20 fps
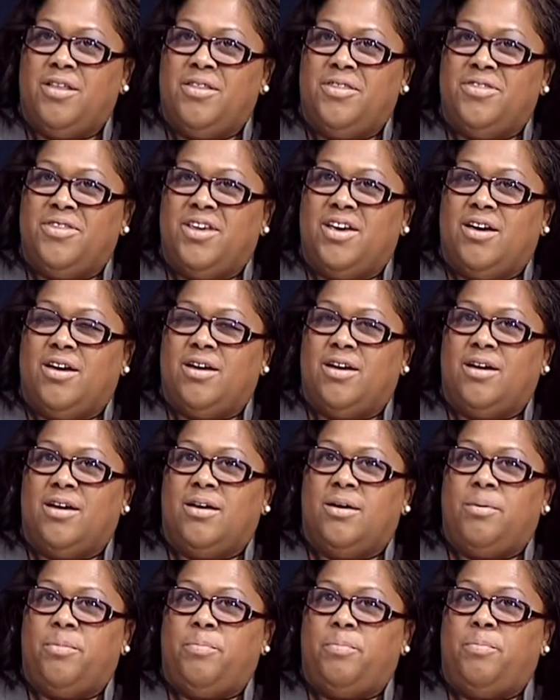the
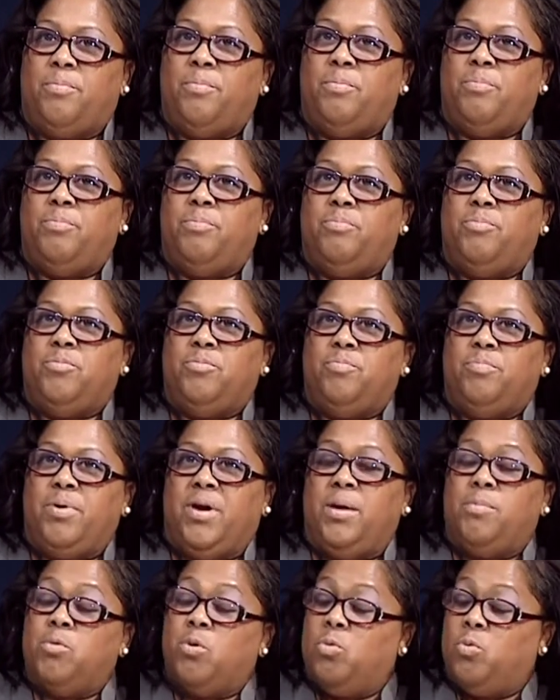
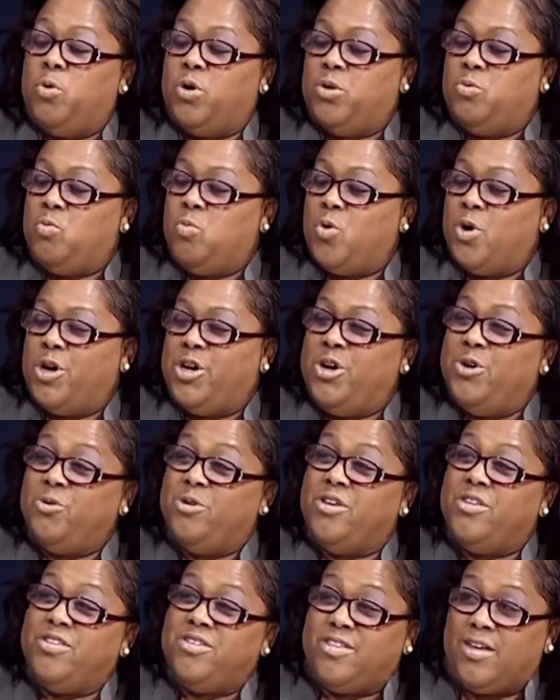people would want you to
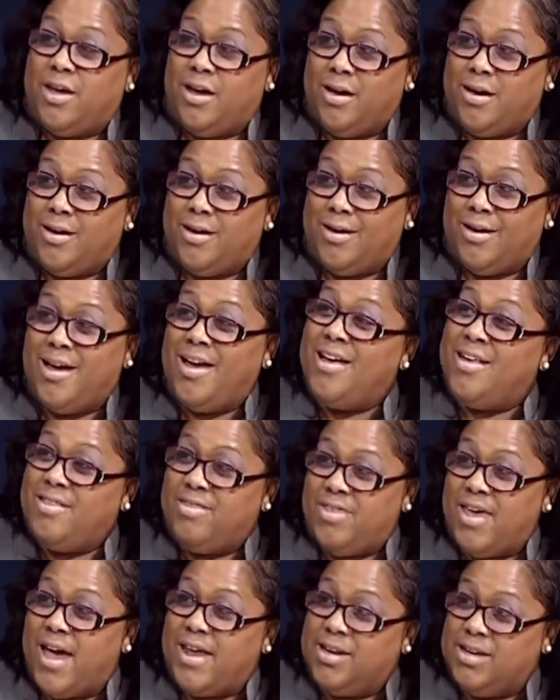think
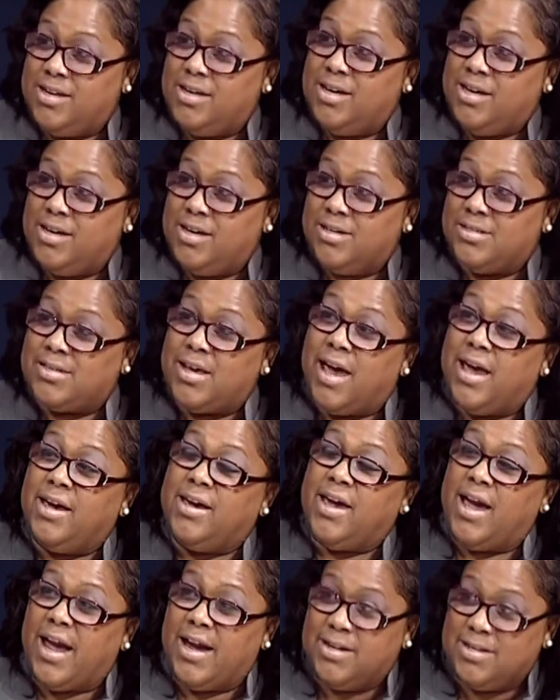that it is a
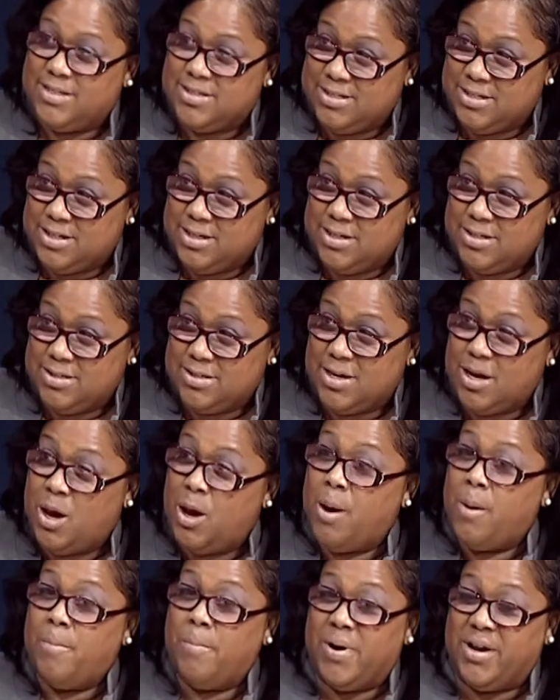gay disease,
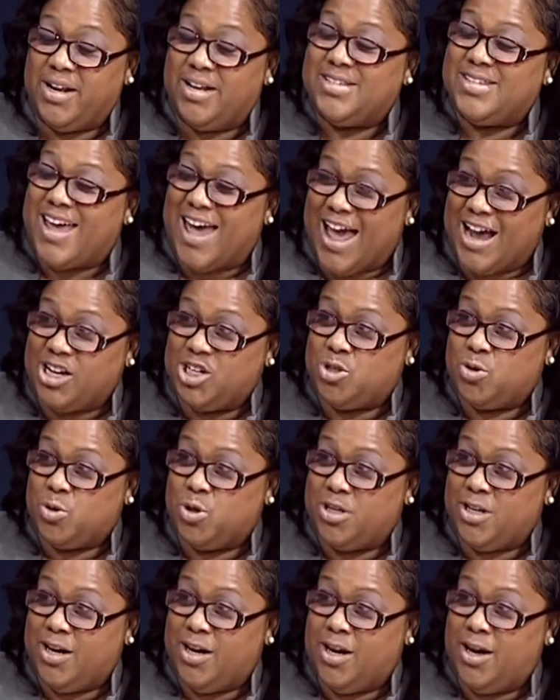but it's
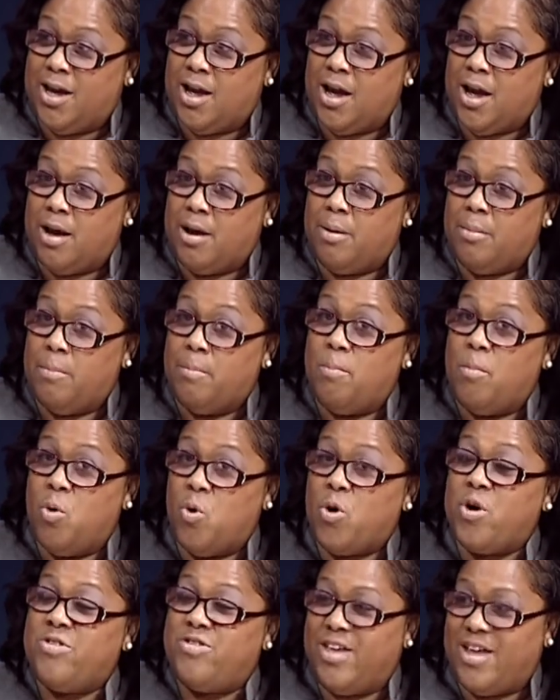actually
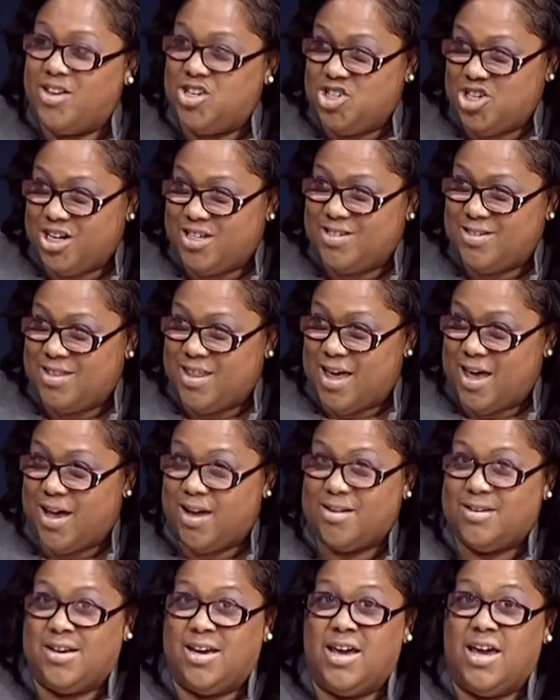more than just that.
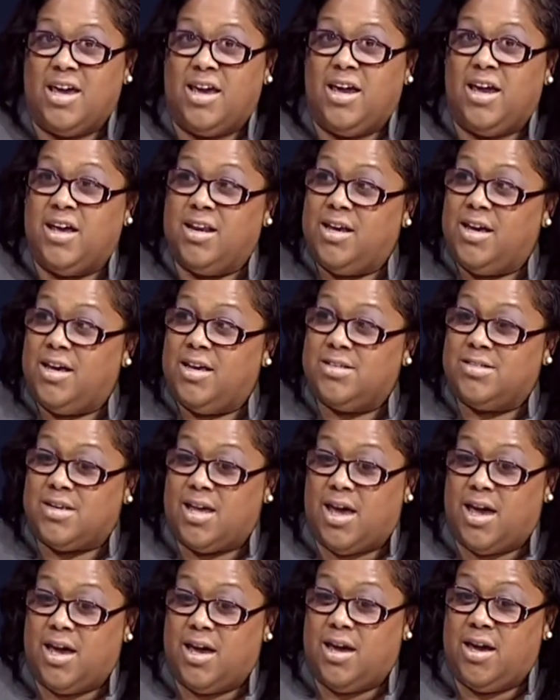It is
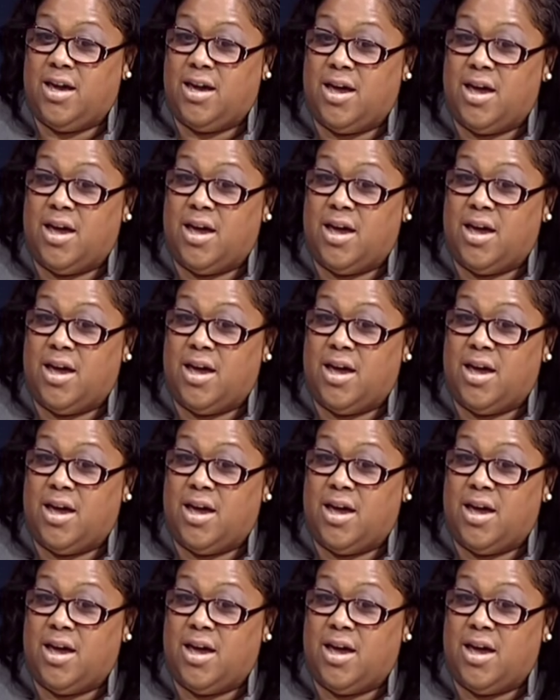a